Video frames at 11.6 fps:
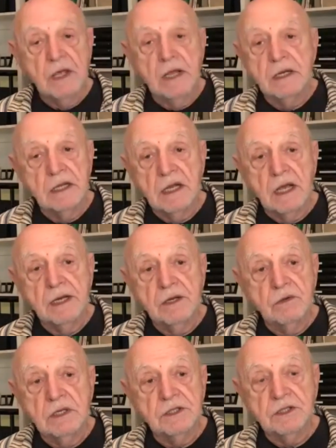and uh, I
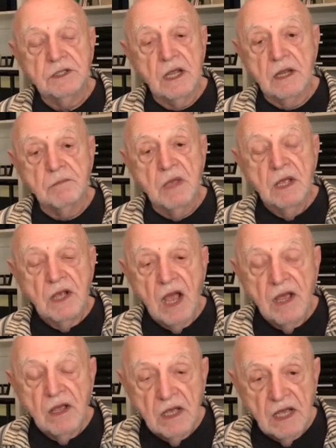at the time,
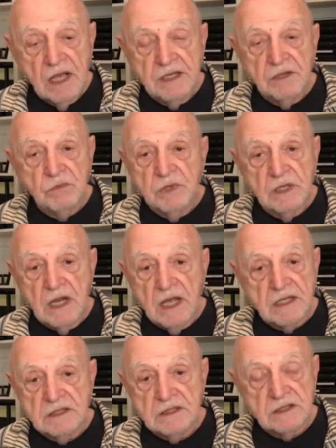I didn't
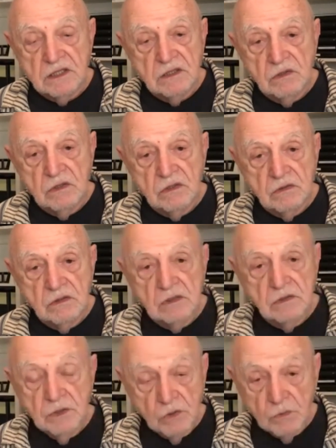realize, uh,
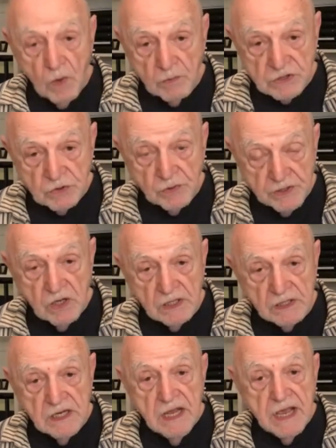you know, what was going
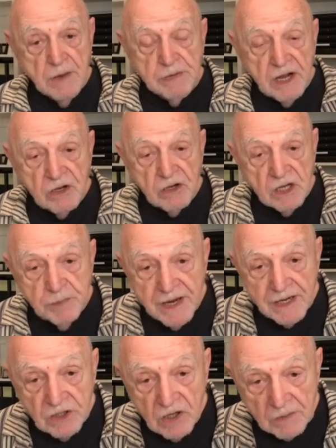on. When I got
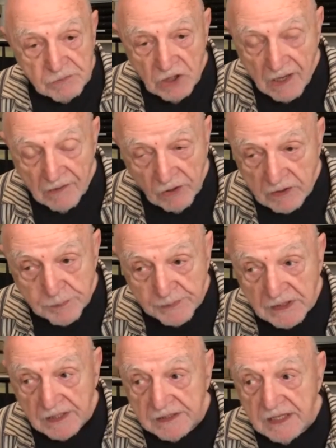back, i t- I've always
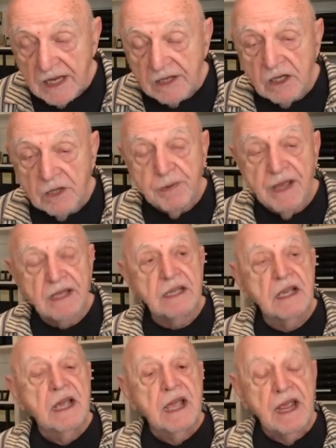been lucky. I got back,
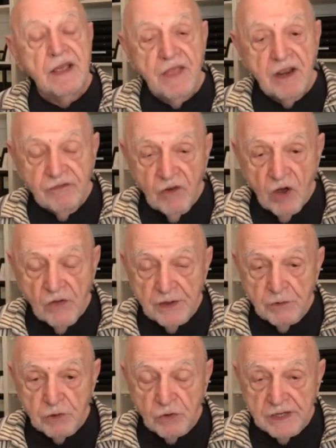and that fall they
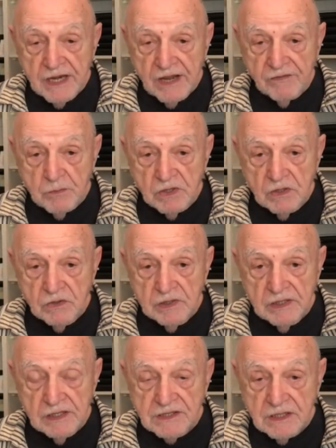were going to have a
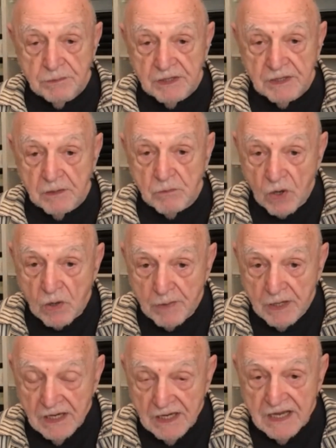Magritte exhibit at
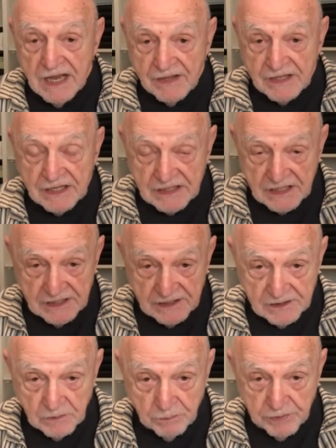MoMA, and they
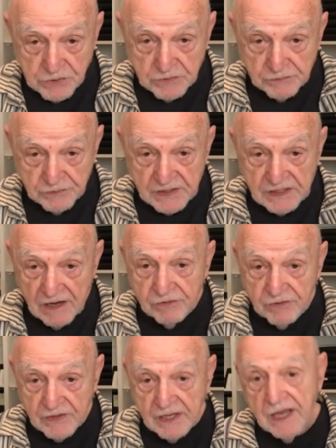needed a picture for the cover
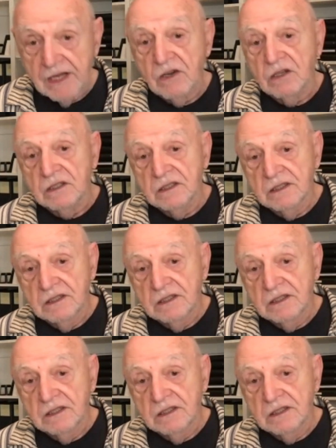of the catalog.